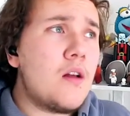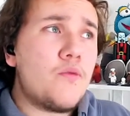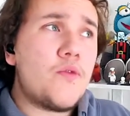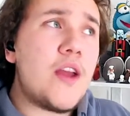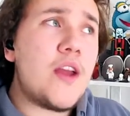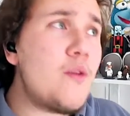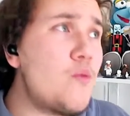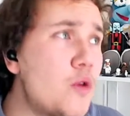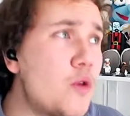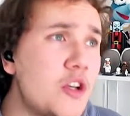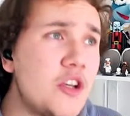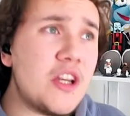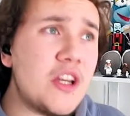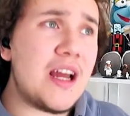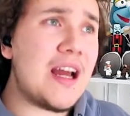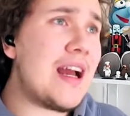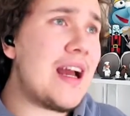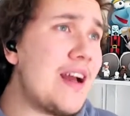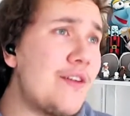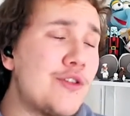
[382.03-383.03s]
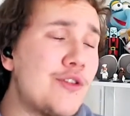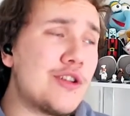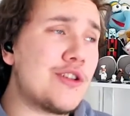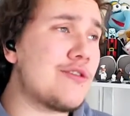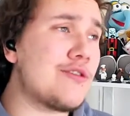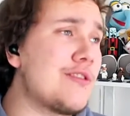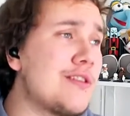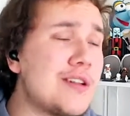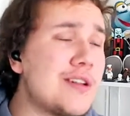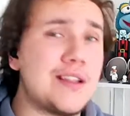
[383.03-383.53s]
they wouldn't have a
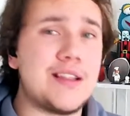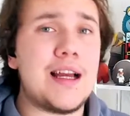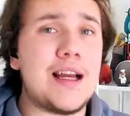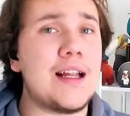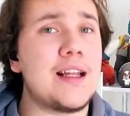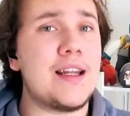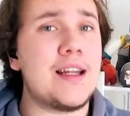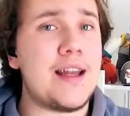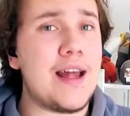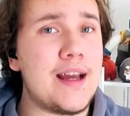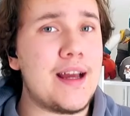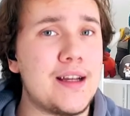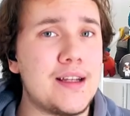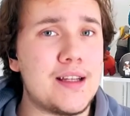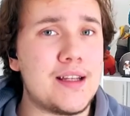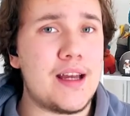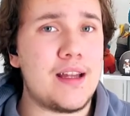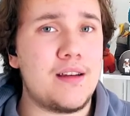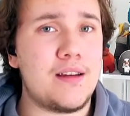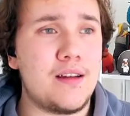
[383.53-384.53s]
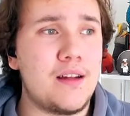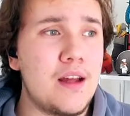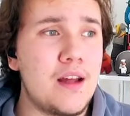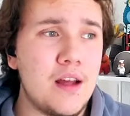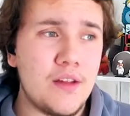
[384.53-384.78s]
strong Italian accent.